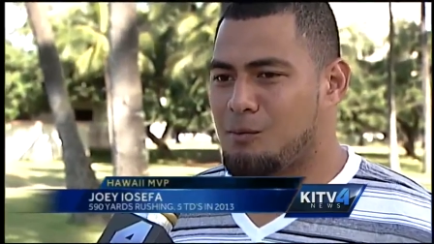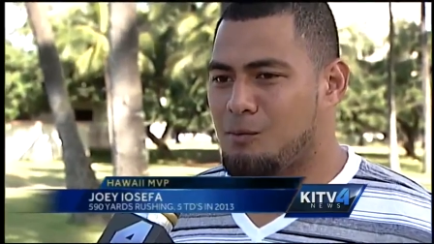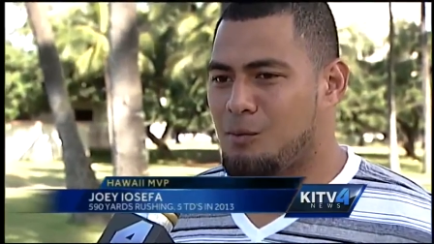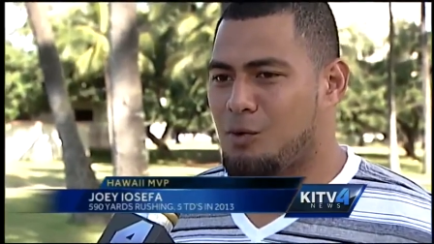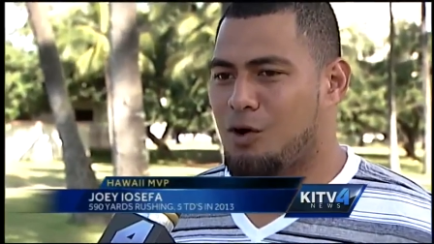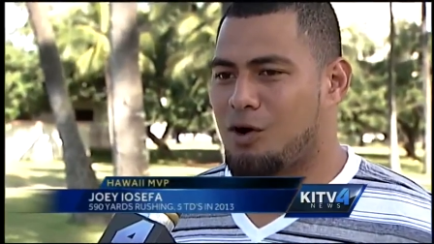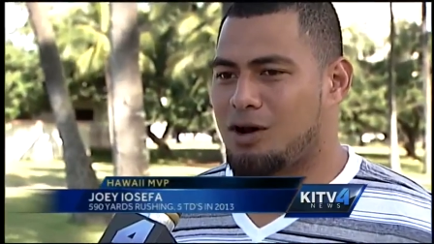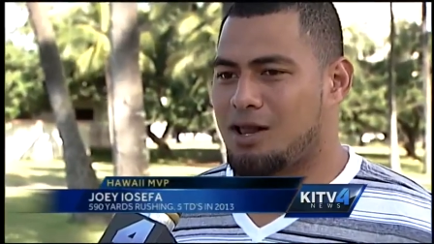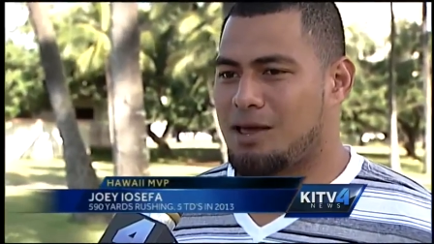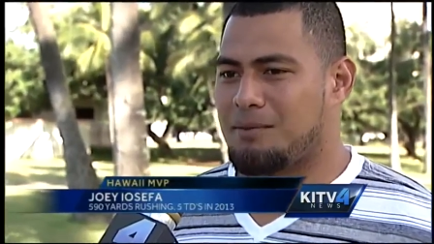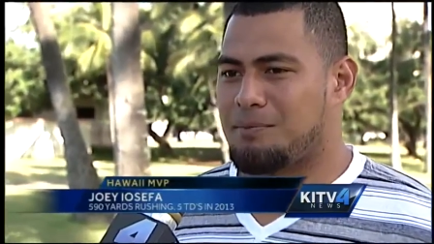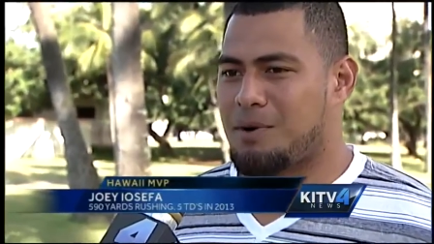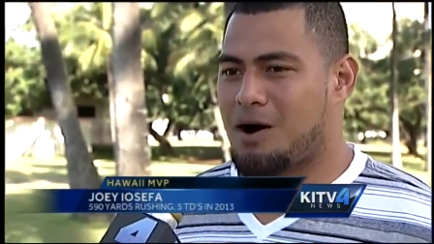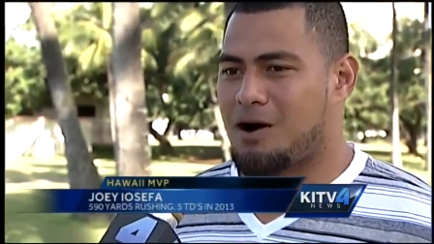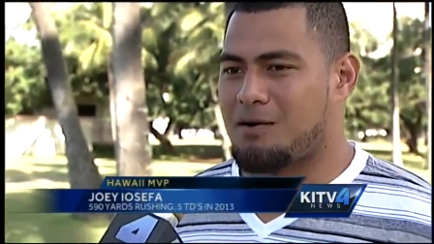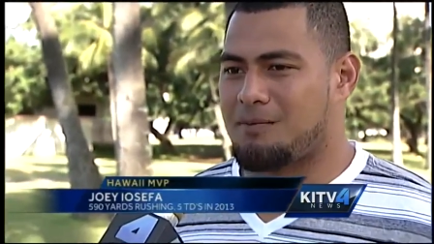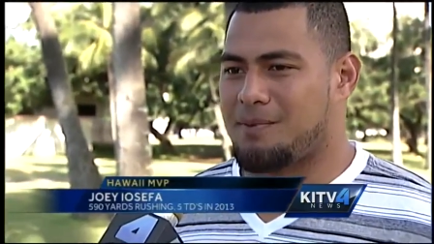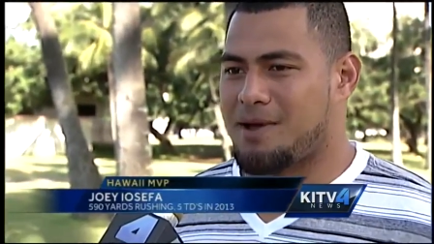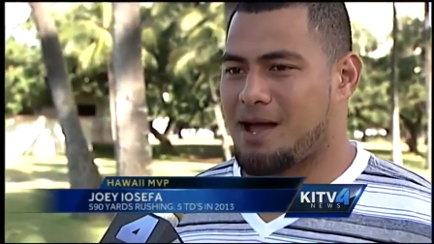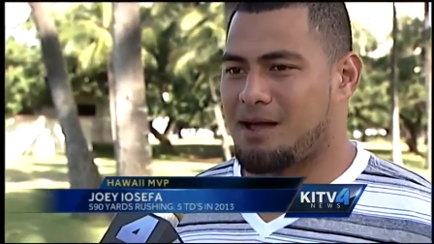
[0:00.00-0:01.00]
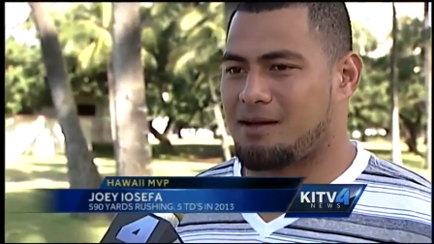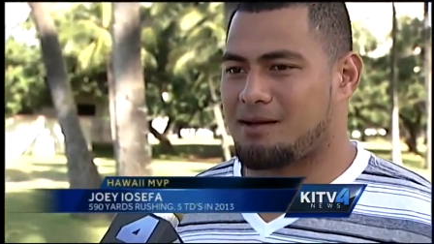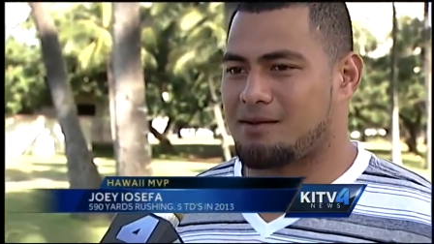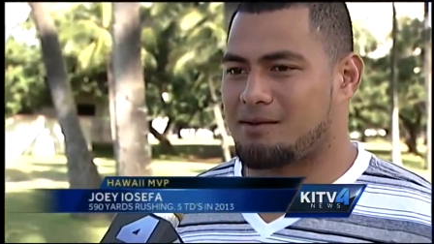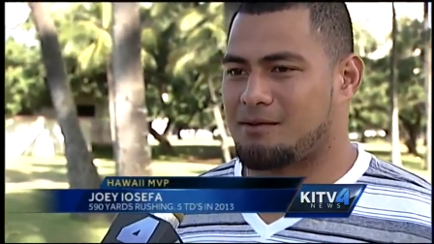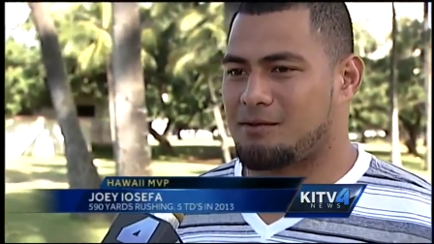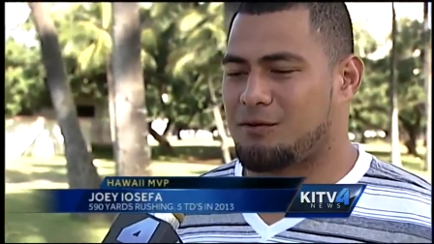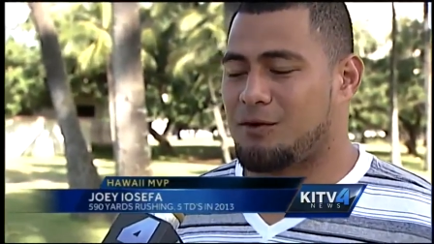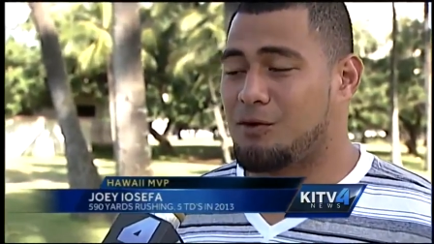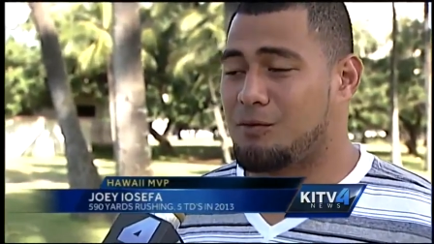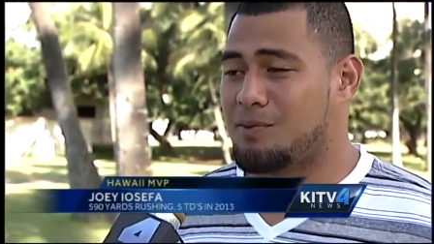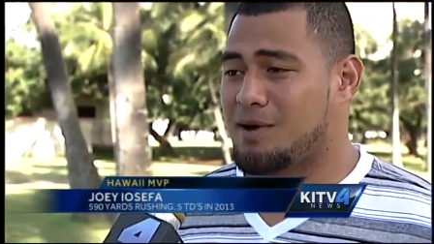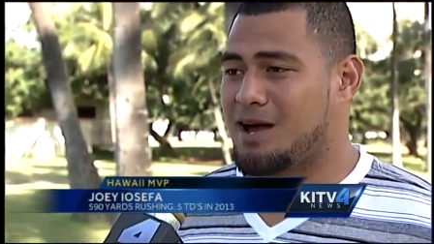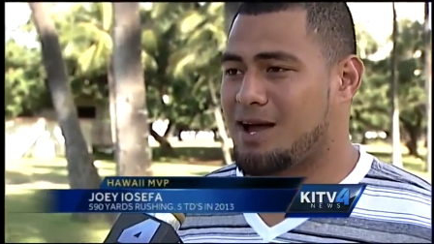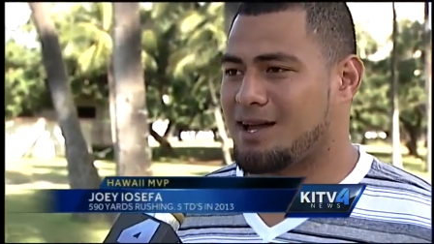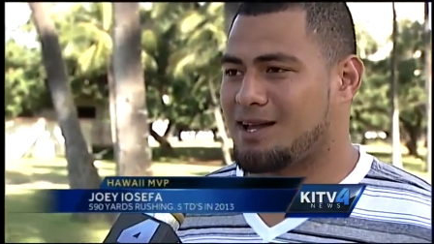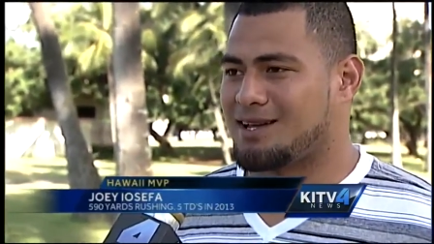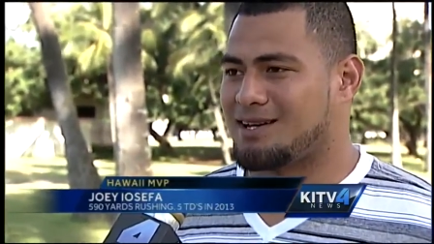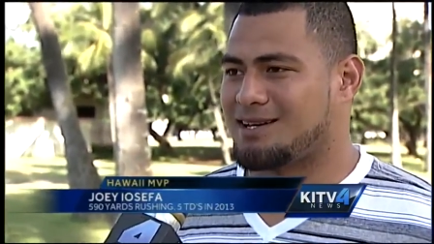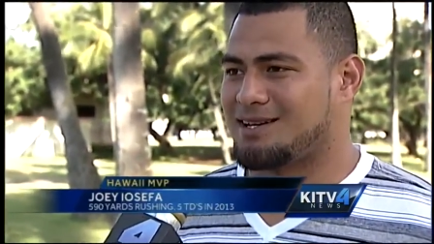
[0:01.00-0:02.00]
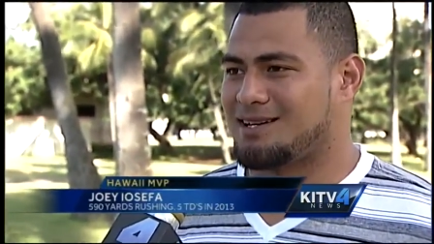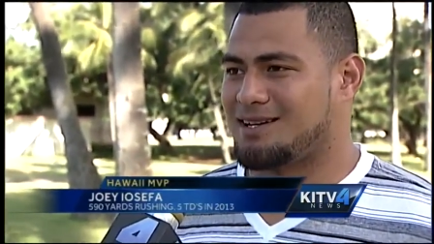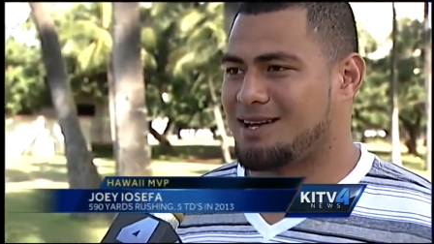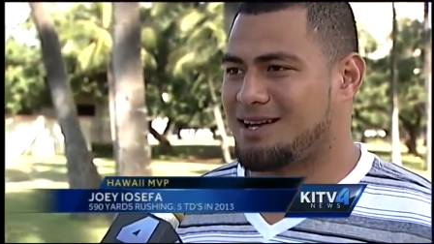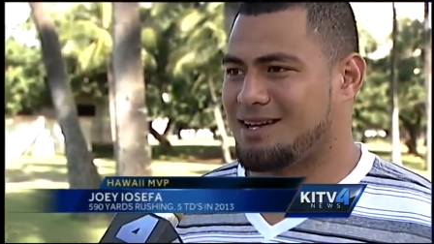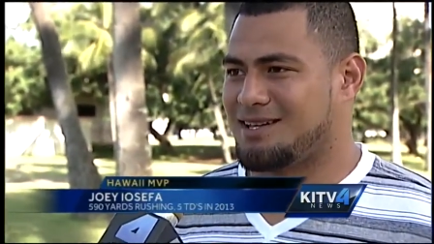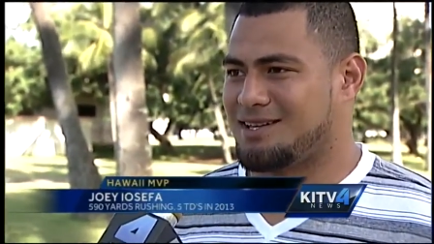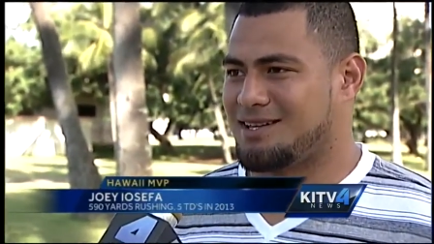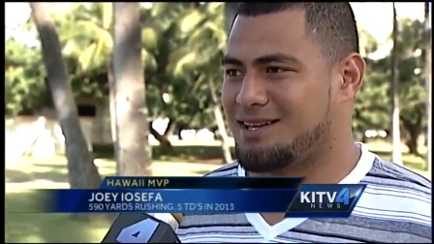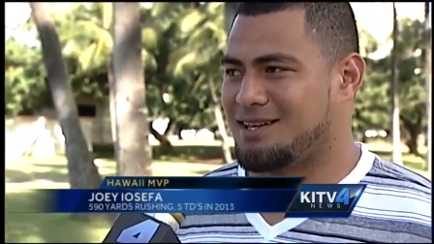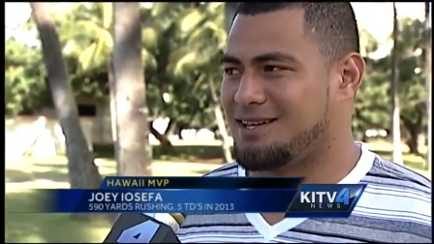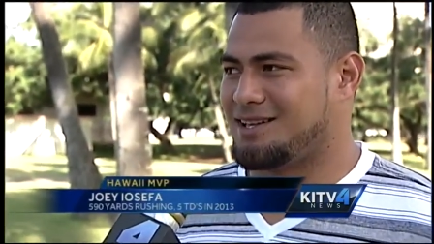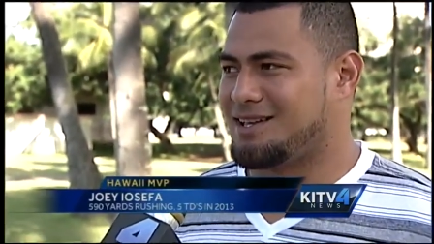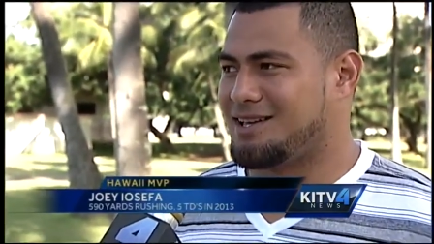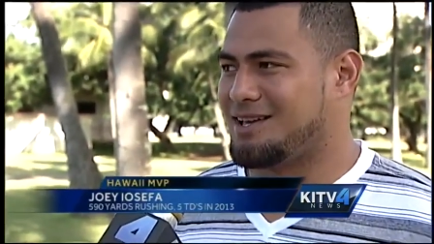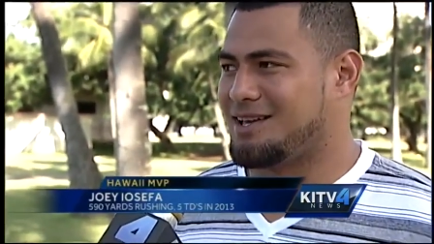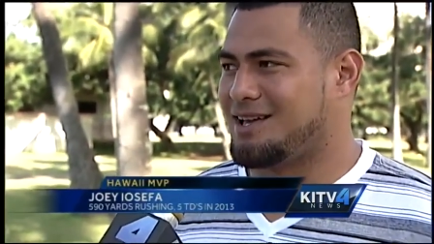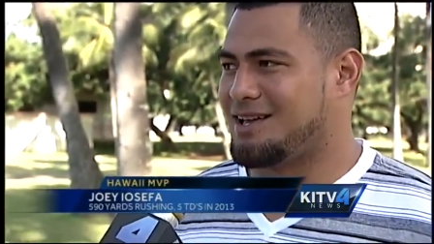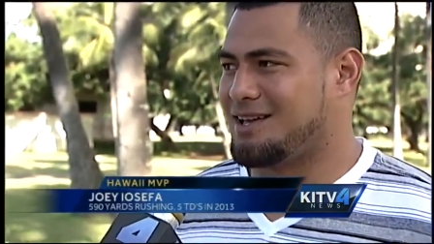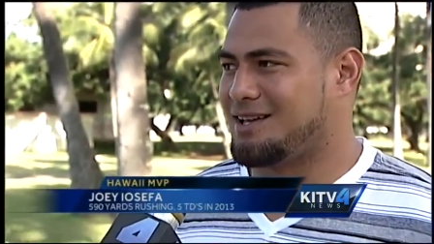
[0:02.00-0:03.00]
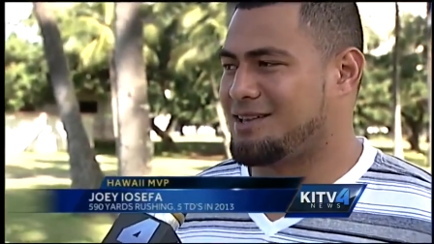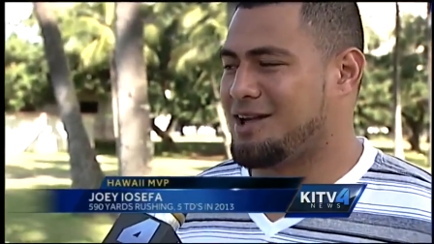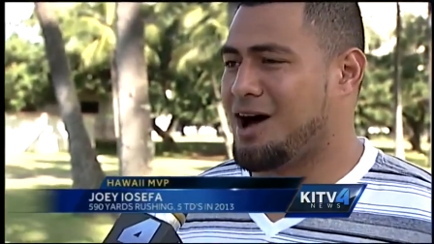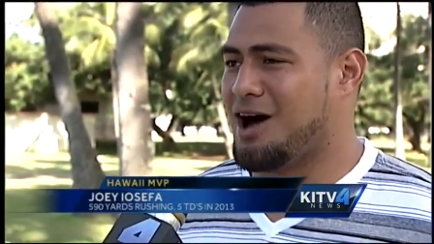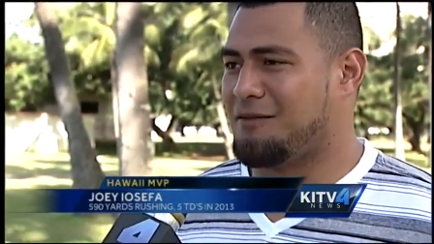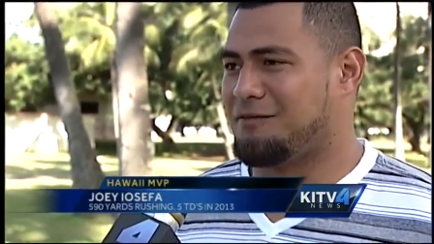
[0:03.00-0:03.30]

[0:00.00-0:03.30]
more like power back, fullback in, in, in the